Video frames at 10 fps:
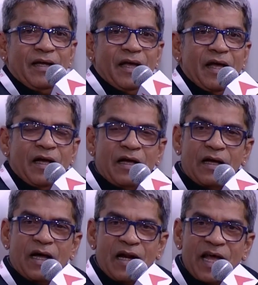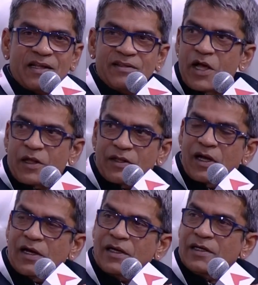unlike the
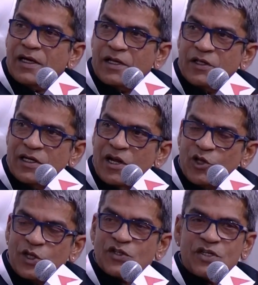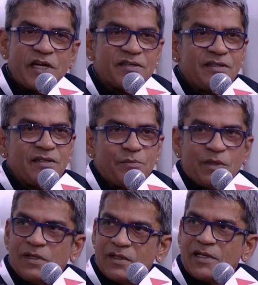other northern states,
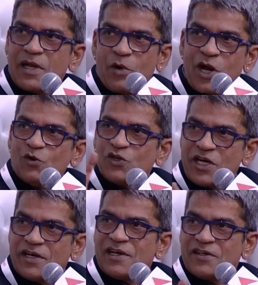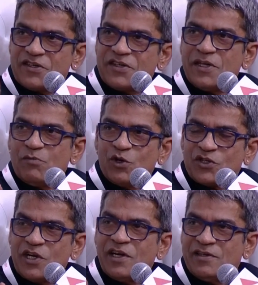the Tamil Nadu State Electricity Board
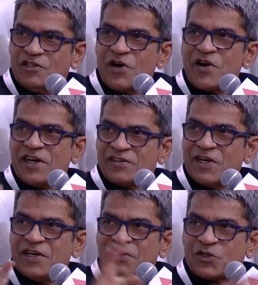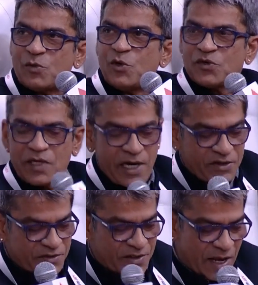still generates and distributes
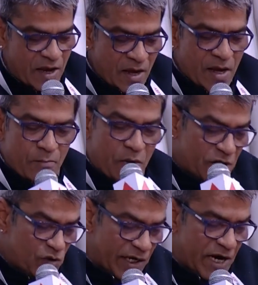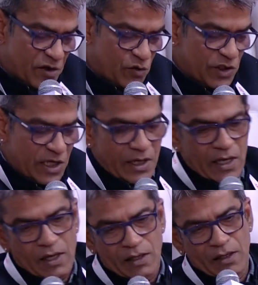electricity. But to get to the
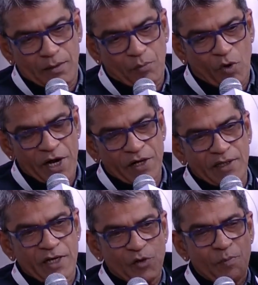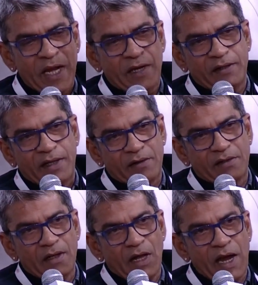point that you made, that
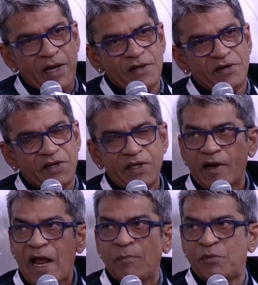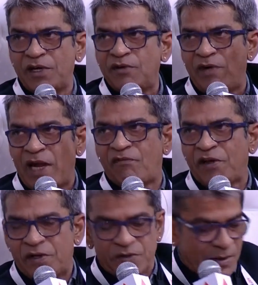identity wrapped in
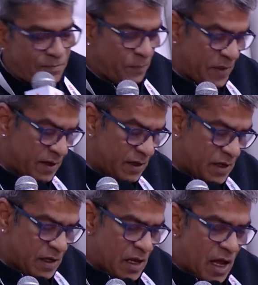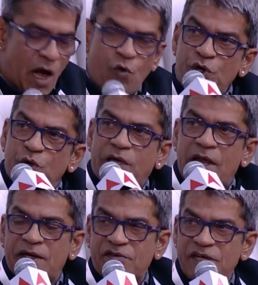welfareism, how would you
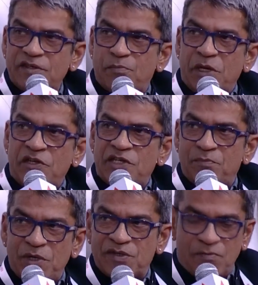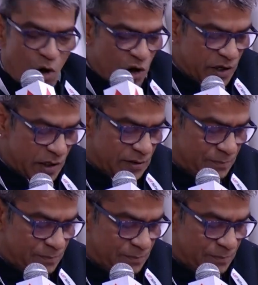characterize BJP's model?